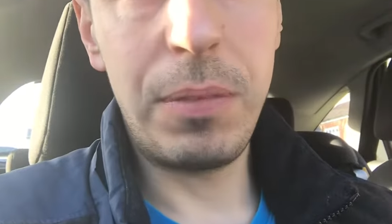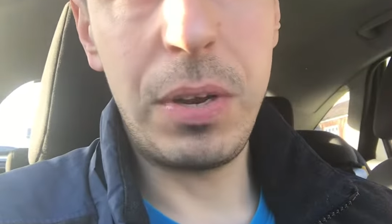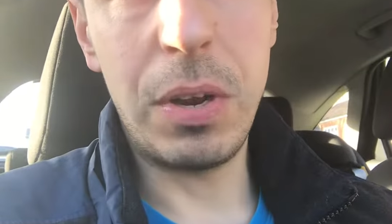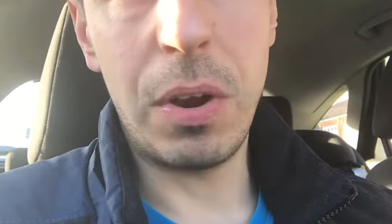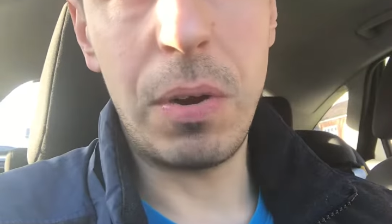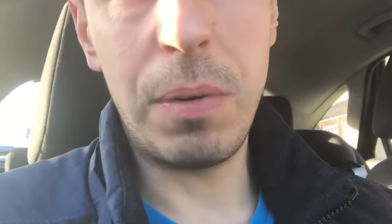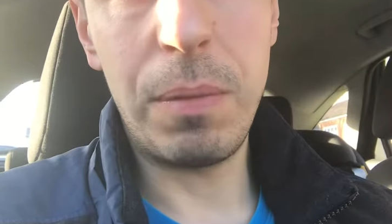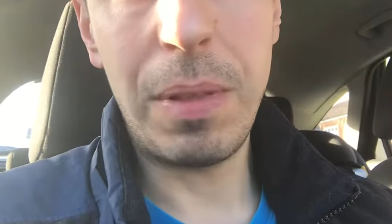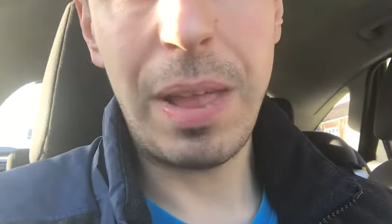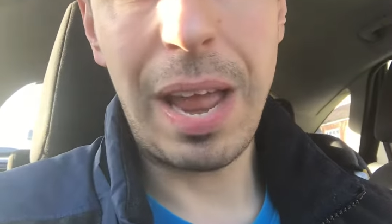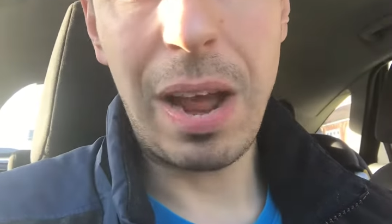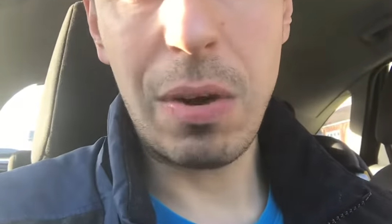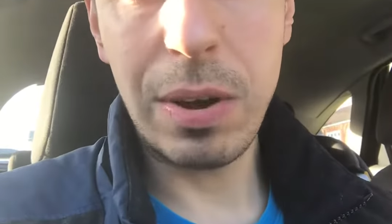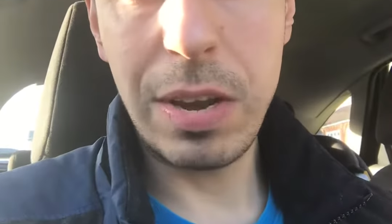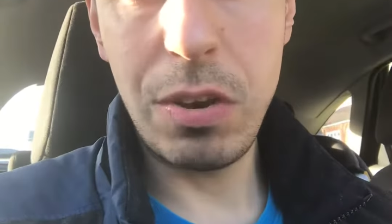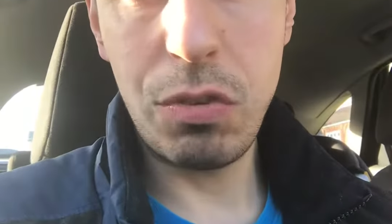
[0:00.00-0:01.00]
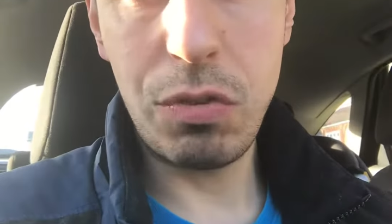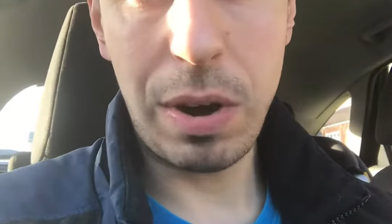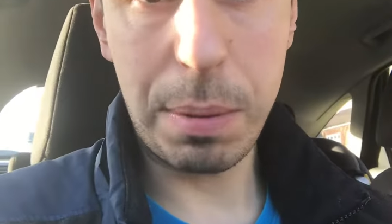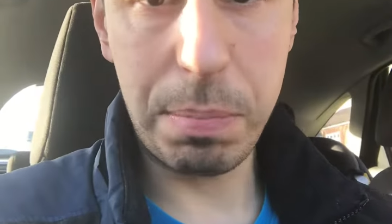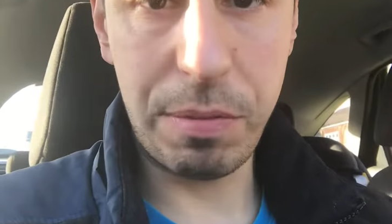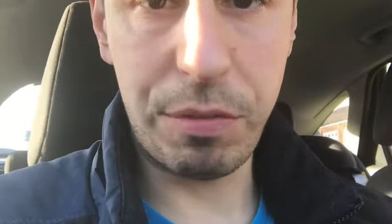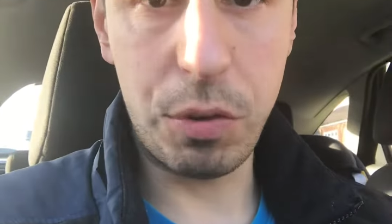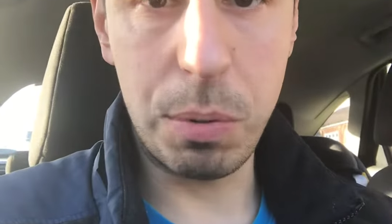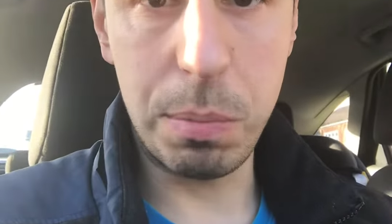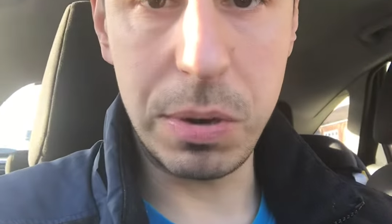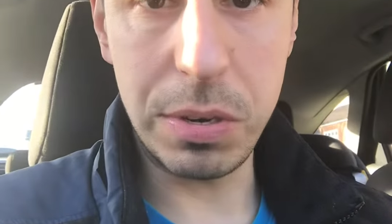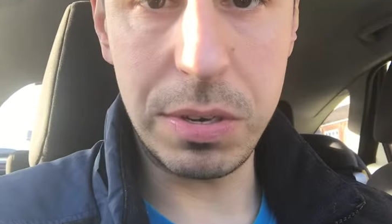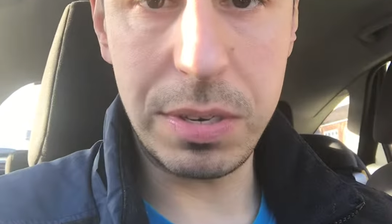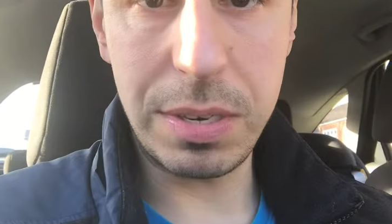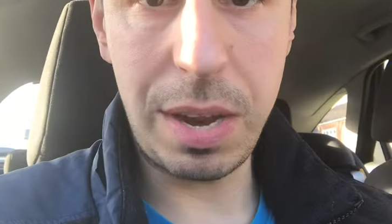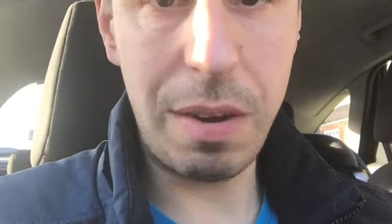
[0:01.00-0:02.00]
You know, how can you track
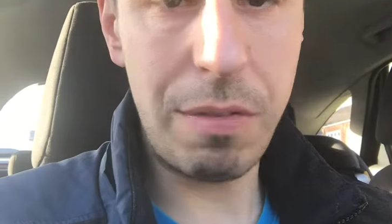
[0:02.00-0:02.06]
performance?